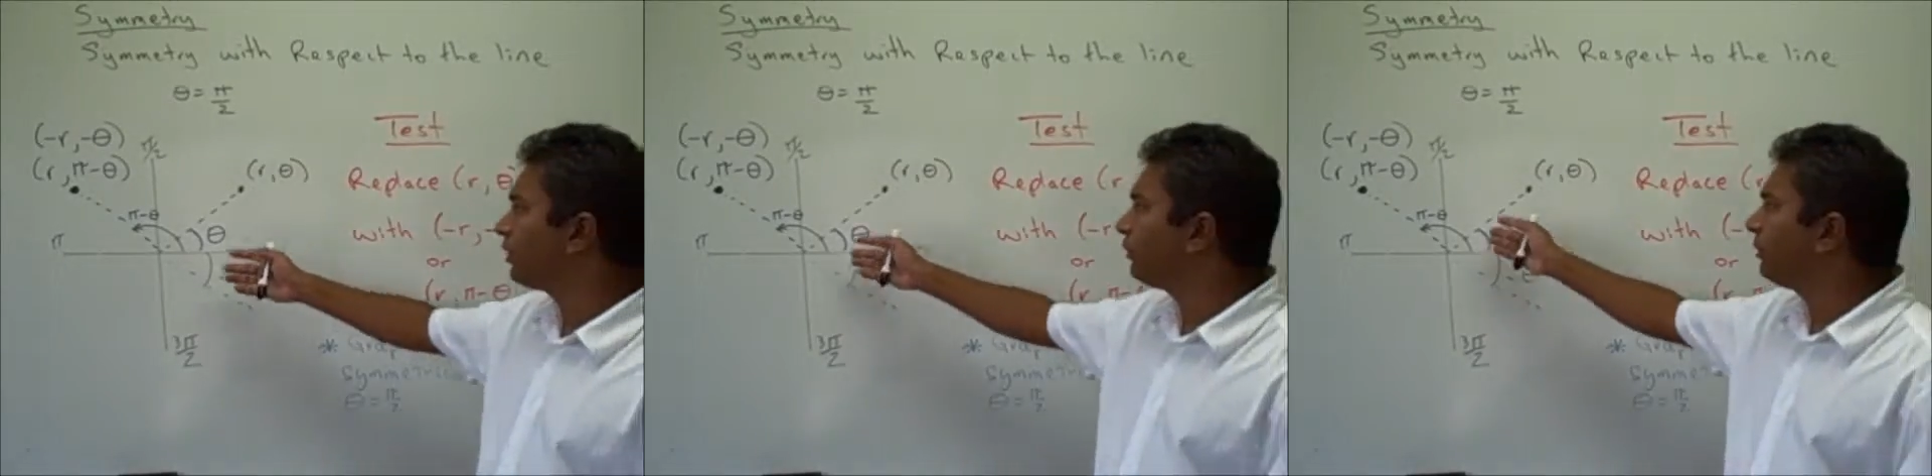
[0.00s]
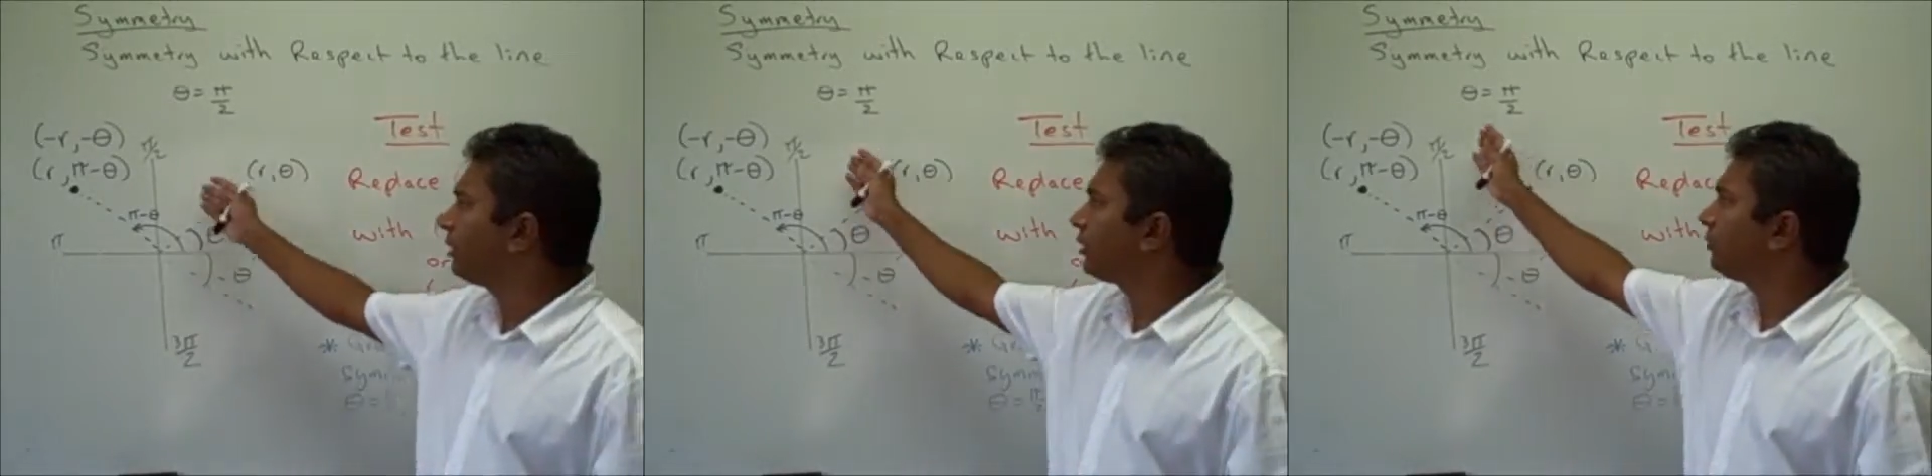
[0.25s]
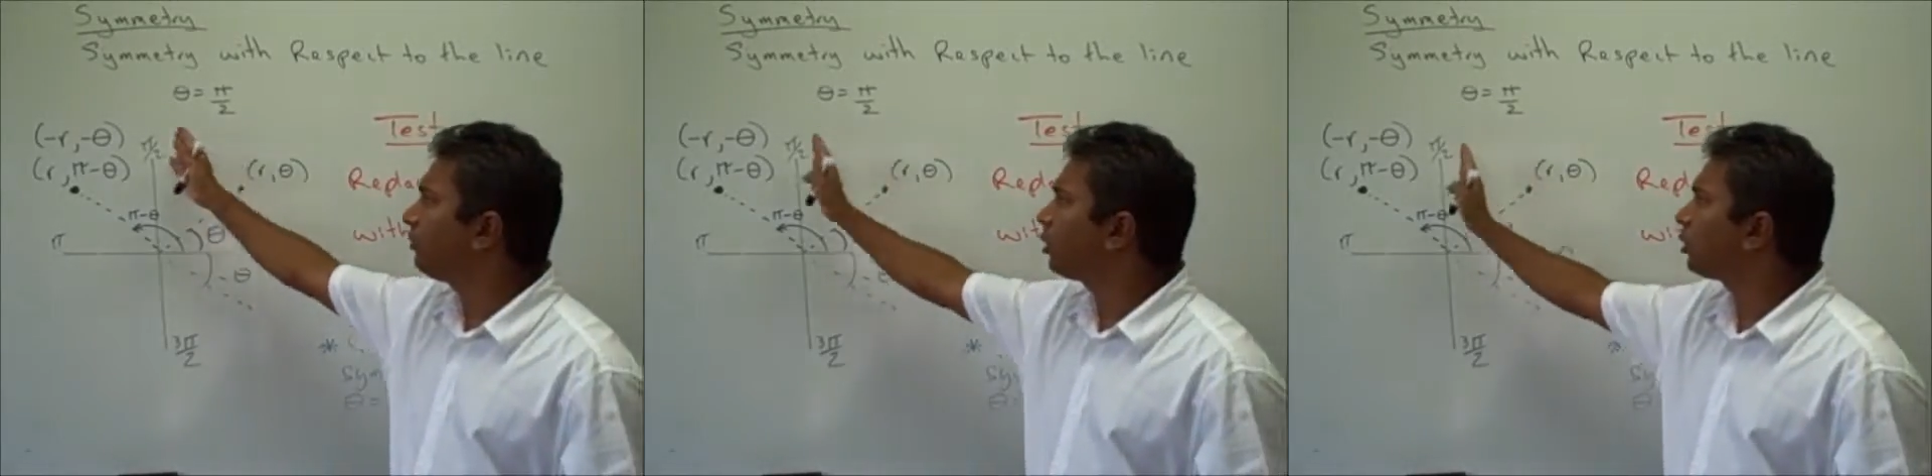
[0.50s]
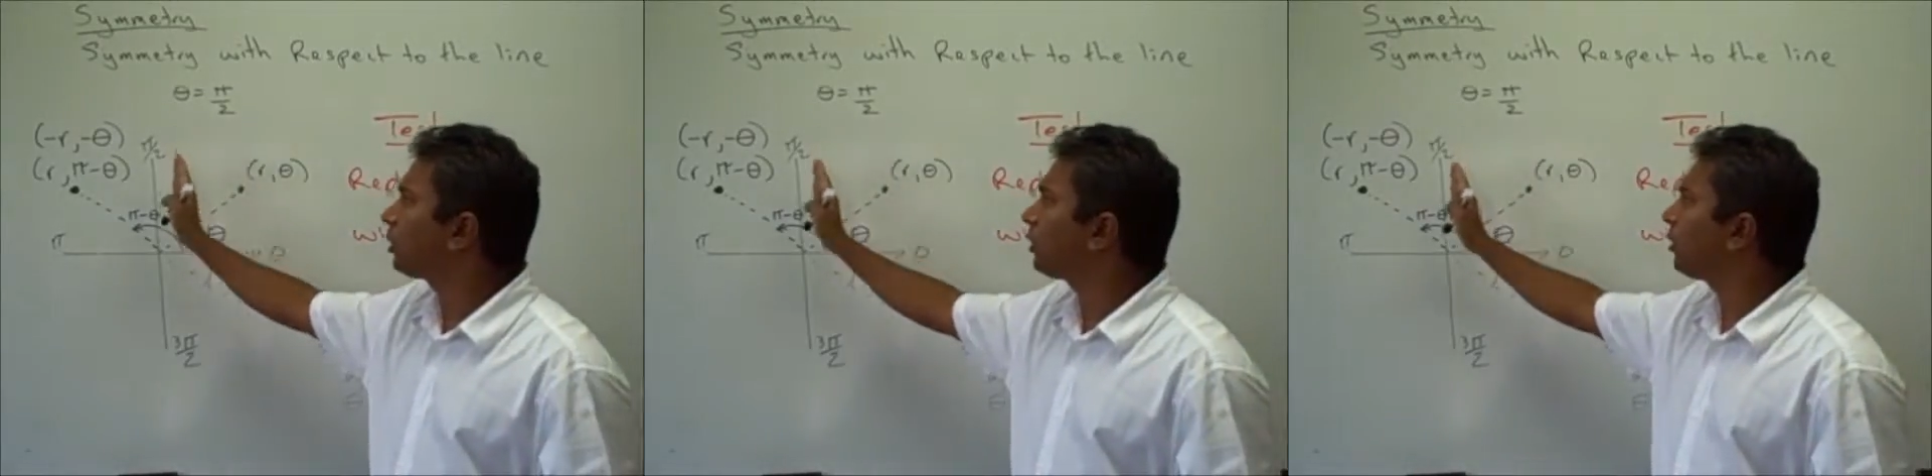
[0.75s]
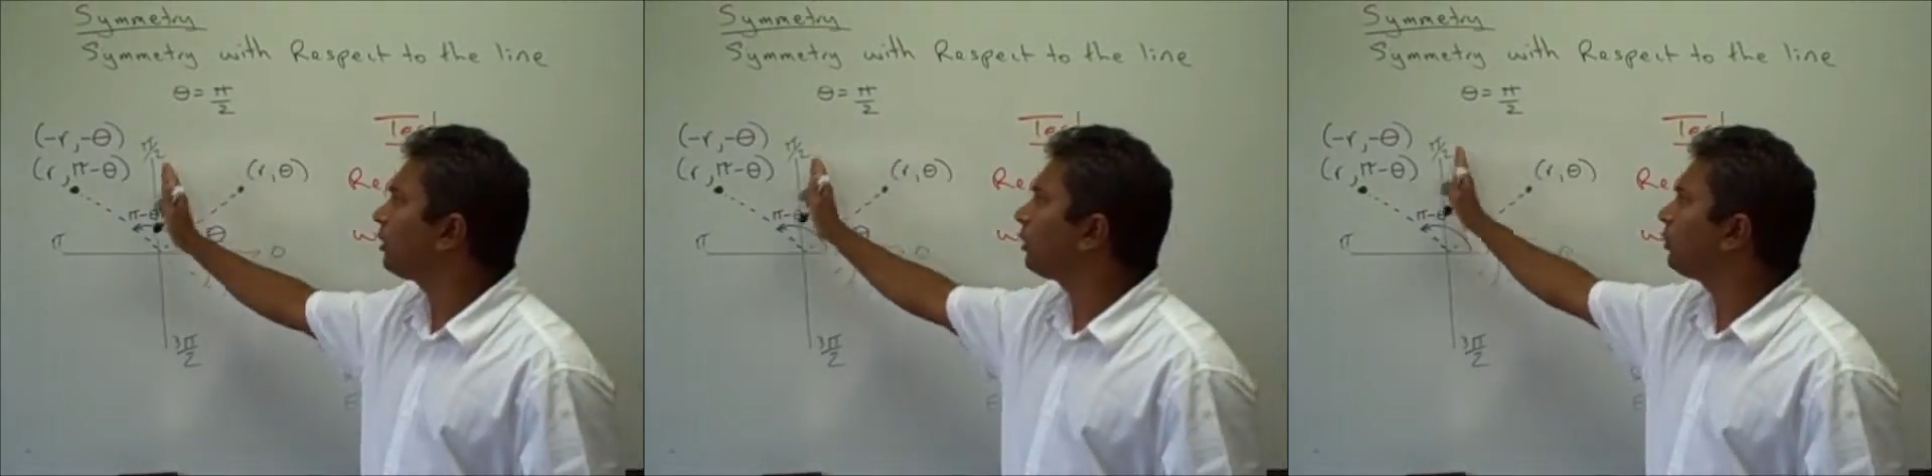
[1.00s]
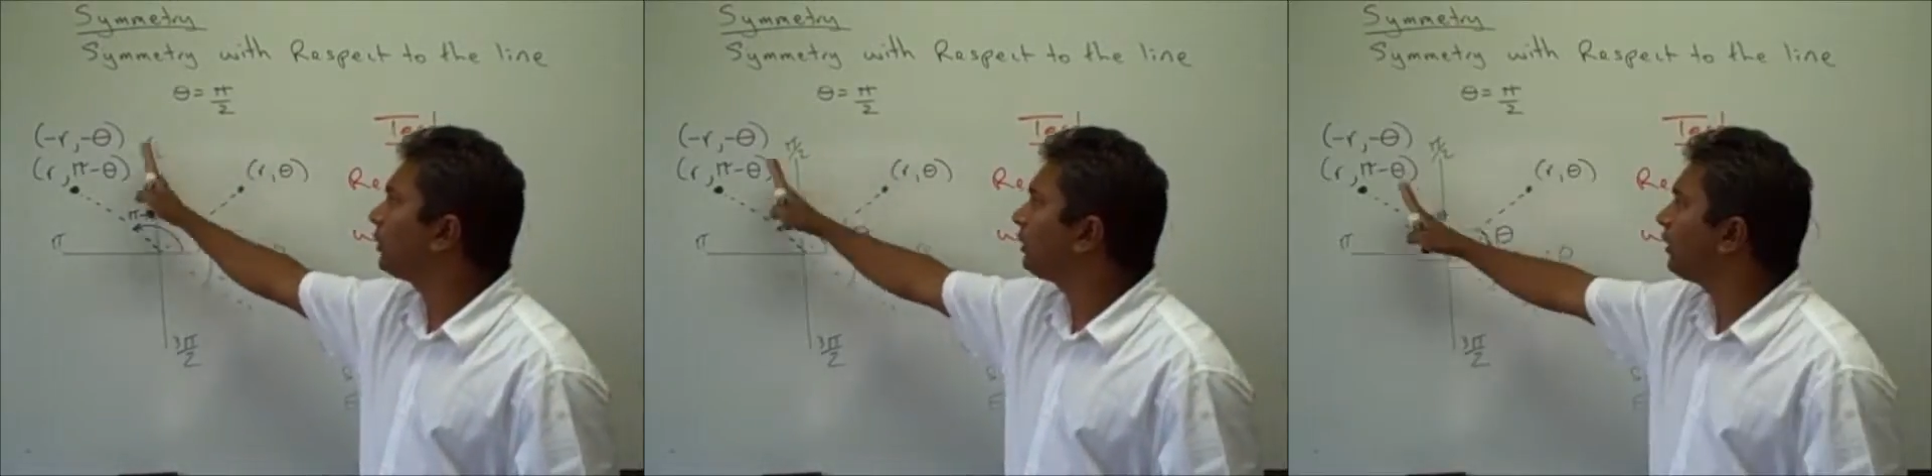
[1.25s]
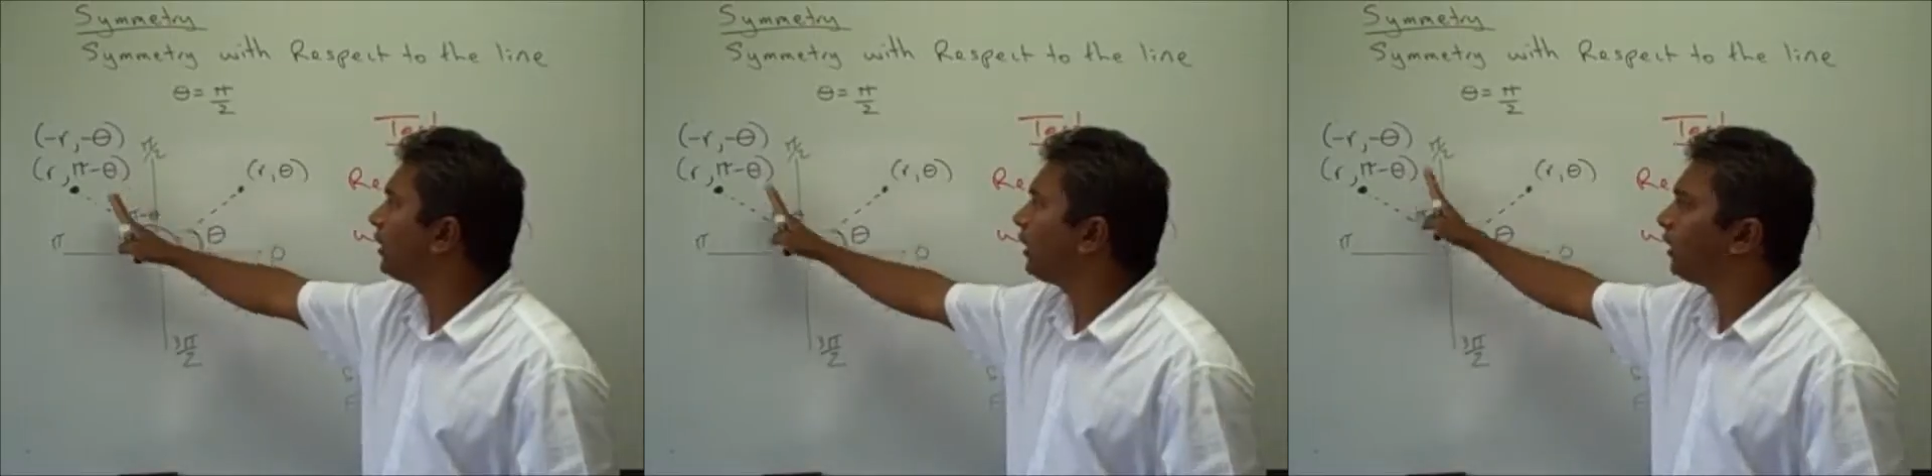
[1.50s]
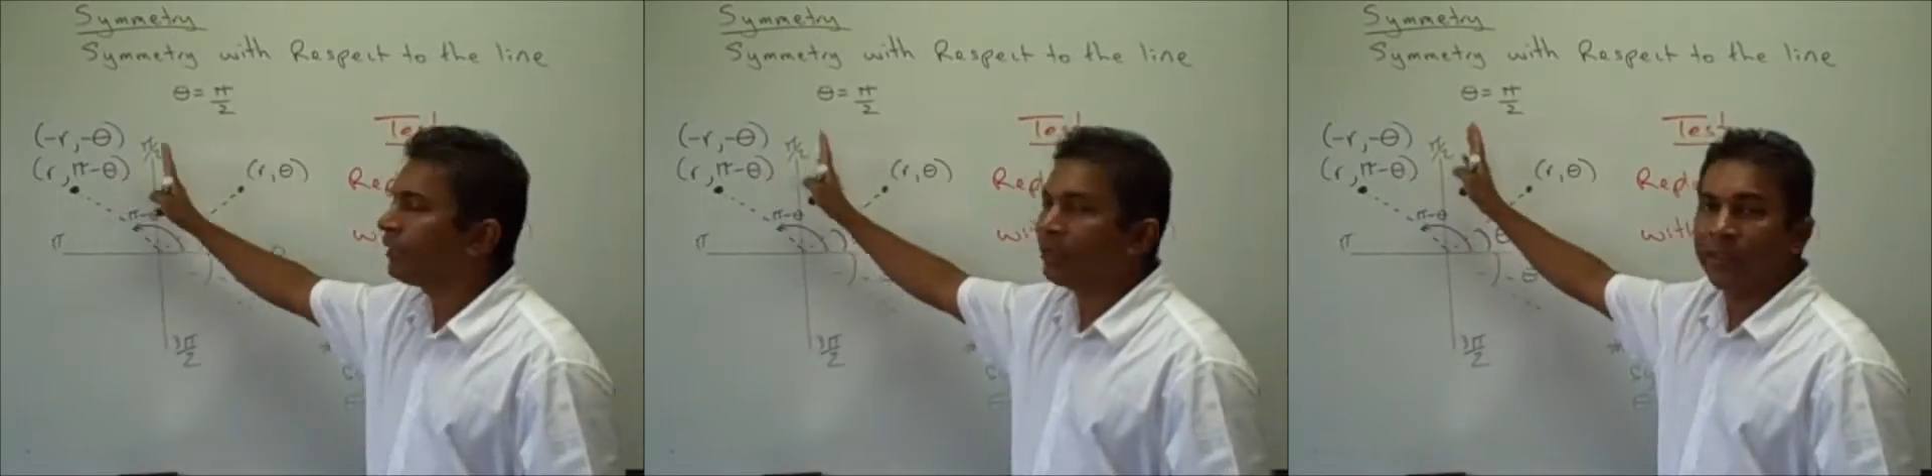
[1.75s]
going to be symmetrical with the line